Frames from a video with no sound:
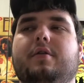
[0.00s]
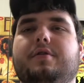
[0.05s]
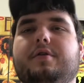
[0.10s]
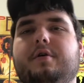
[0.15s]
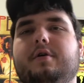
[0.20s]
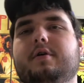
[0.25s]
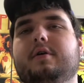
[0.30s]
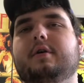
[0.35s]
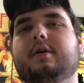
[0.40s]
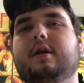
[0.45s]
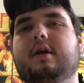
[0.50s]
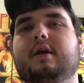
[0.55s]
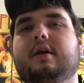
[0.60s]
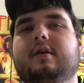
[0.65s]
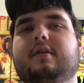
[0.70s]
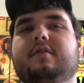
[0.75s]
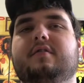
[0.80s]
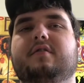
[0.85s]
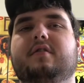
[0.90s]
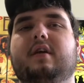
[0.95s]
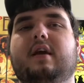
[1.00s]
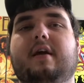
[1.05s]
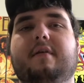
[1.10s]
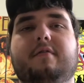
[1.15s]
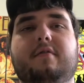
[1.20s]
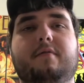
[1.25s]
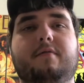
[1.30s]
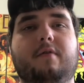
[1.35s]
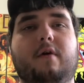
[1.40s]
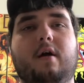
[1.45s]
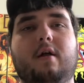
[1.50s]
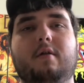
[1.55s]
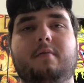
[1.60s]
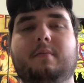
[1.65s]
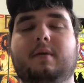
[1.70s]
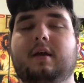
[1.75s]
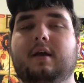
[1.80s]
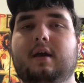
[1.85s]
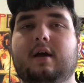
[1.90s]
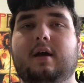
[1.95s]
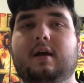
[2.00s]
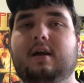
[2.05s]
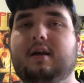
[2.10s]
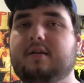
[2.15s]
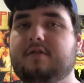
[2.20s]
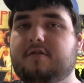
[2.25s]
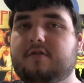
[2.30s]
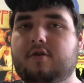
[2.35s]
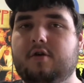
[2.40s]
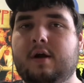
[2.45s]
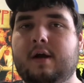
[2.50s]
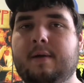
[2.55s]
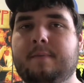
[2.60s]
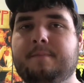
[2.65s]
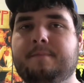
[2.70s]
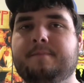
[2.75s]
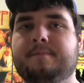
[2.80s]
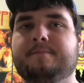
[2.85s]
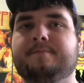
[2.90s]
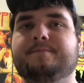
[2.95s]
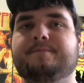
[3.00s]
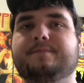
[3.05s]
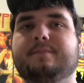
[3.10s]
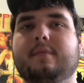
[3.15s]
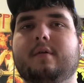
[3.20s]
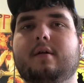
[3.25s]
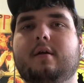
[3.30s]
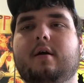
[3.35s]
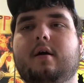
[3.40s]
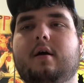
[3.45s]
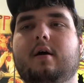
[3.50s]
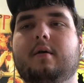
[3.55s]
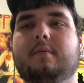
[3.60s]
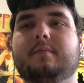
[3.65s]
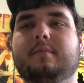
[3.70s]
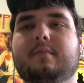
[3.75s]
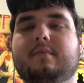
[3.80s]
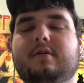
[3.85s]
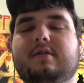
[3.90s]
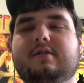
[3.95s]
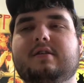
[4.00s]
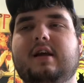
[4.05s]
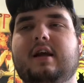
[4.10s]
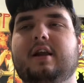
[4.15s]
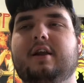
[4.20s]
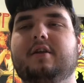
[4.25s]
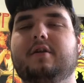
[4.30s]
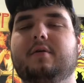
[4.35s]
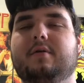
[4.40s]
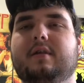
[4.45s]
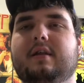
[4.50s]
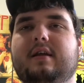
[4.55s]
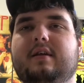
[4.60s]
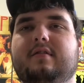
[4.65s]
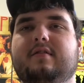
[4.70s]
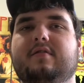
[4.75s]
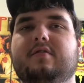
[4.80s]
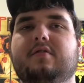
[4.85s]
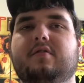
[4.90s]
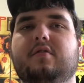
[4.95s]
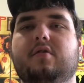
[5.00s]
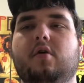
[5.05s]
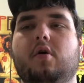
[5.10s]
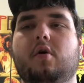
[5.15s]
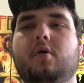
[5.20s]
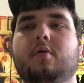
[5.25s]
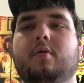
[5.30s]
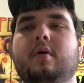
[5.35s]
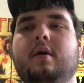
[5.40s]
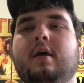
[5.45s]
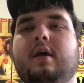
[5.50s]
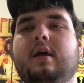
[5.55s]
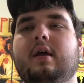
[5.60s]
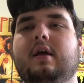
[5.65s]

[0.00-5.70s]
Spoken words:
Third is you have to follow me on Instagram. I'm just kind of doing this, so